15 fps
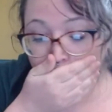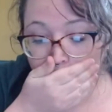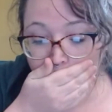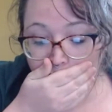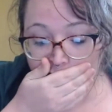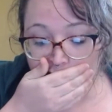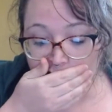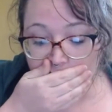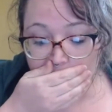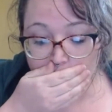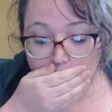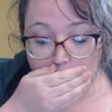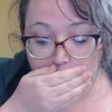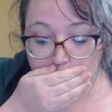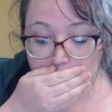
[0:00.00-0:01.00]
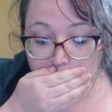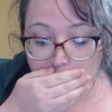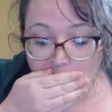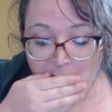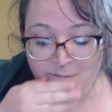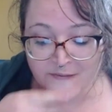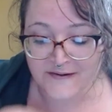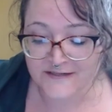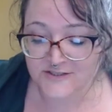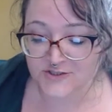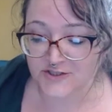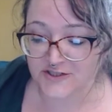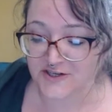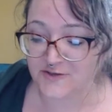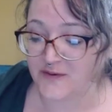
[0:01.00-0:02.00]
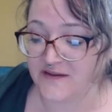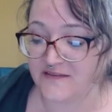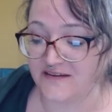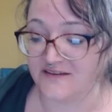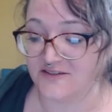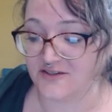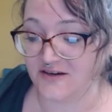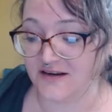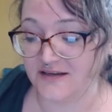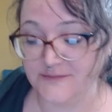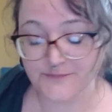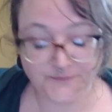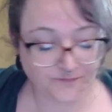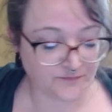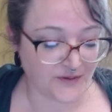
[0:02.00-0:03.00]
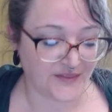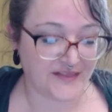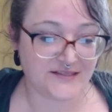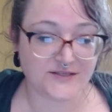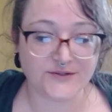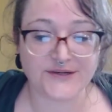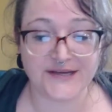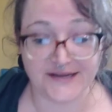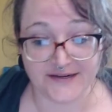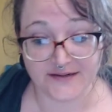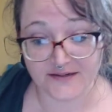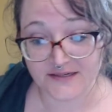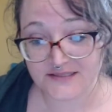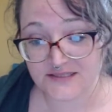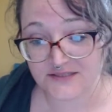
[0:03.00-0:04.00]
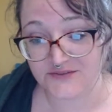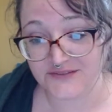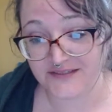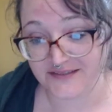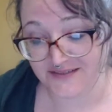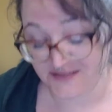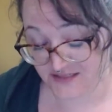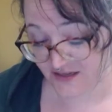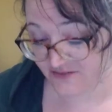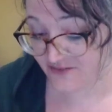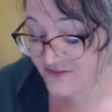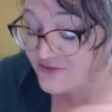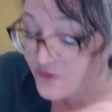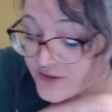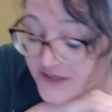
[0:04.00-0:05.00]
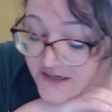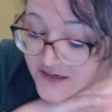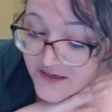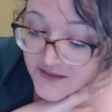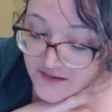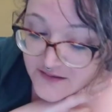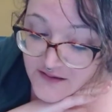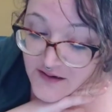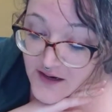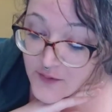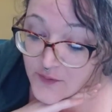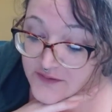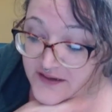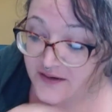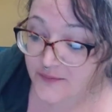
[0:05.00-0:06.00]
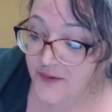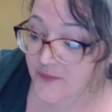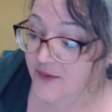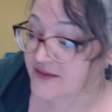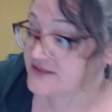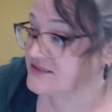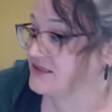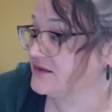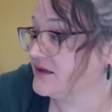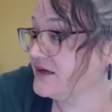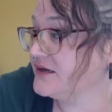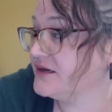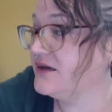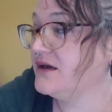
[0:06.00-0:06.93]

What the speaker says: Okay. I'm getting triggered by the internet, but that's okay. It's only like 7:48. I will take my meds in like